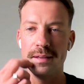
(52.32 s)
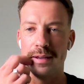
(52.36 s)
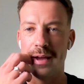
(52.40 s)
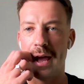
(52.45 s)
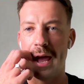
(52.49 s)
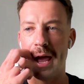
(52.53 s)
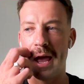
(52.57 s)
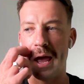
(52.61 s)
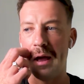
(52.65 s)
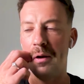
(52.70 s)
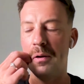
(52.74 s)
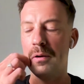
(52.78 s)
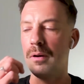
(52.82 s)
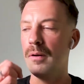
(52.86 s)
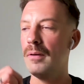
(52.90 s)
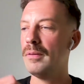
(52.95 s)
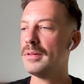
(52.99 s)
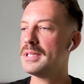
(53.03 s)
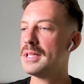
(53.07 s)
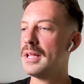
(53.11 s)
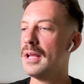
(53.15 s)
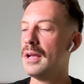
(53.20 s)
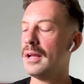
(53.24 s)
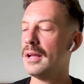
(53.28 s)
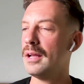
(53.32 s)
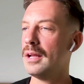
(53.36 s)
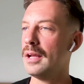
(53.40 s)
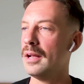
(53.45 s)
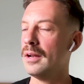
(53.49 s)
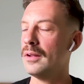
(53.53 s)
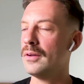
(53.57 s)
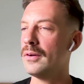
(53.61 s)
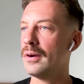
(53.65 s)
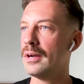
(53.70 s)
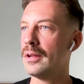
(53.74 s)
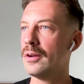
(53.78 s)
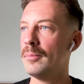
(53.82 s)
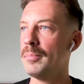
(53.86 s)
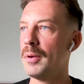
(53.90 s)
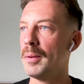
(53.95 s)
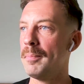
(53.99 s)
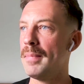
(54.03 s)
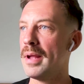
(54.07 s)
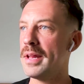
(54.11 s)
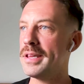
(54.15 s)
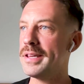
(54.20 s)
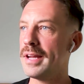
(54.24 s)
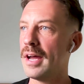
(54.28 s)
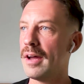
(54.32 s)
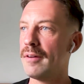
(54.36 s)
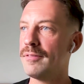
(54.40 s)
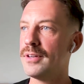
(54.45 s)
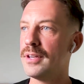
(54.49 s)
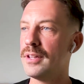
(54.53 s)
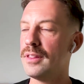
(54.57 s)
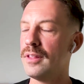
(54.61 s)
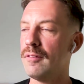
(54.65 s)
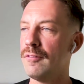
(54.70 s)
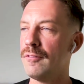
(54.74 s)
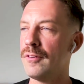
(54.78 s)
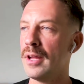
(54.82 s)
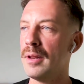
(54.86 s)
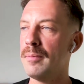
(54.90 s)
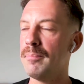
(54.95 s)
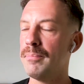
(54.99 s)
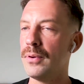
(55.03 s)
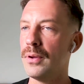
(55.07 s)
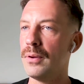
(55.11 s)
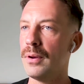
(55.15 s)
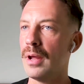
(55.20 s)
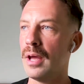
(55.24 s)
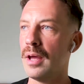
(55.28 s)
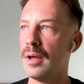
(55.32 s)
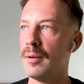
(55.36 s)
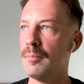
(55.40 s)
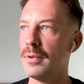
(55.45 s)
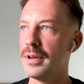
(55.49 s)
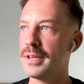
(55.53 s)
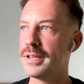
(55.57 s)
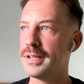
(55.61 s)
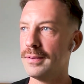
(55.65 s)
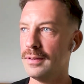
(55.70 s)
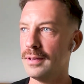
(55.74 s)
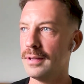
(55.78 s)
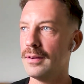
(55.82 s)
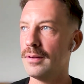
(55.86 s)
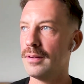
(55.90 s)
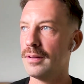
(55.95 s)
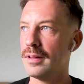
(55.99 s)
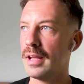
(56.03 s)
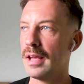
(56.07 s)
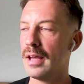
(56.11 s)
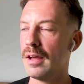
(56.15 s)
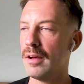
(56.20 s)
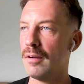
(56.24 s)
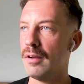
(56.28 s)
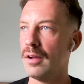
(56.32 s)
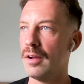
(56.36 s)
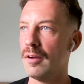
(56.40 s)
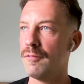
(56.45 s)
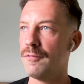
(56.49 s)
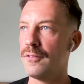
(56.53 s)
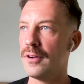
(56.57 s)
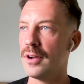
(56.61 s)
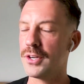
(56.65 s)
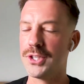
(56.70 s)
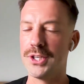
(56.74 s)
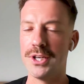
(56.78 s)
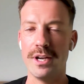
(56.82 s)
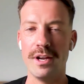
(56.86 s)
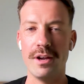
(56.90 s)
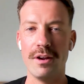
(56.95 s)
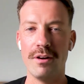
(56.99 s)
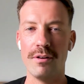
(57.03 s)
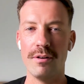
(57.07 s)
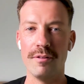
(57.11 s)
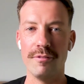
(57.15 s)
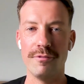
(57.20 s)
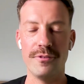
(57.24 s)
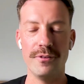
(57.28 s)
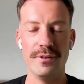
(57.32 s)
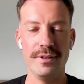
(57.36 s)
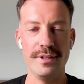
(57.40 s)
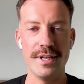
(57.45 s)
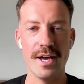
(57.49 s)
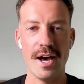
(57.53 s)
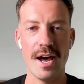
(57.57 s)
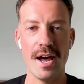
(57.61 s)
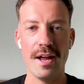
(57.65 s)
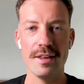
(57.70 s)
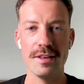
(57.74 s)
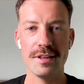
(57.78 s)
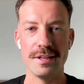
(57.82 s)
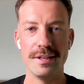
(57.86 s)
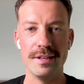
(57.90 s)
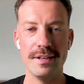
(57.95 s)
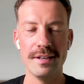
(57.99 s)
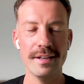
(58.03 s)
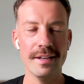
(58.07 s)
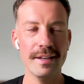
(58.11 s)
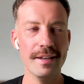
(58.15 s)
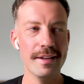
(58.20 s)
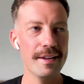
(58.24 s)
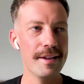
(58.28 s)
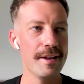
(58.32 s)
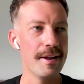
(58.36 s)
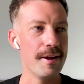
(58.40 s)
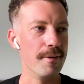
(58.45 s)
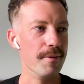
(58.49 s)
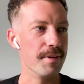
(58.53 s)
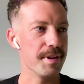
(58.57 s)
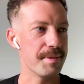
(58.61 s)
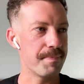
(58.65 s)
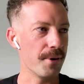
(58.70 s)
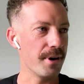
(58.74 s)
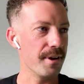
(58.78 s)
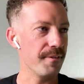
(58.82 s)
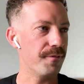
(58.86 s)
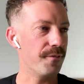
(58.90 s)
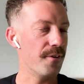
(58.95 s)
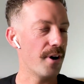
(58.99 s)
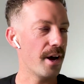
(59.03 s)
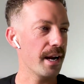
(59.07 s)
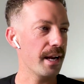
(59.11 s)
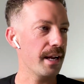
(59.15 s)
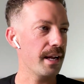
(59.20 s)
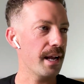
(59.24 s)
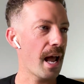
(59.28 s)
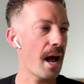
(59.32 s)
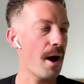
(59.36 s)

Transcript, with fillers: Yeah, well, uh, it got a little bit messy after the event, but um, we certainly got our, our, fair share of yarns in. It was pretty funny.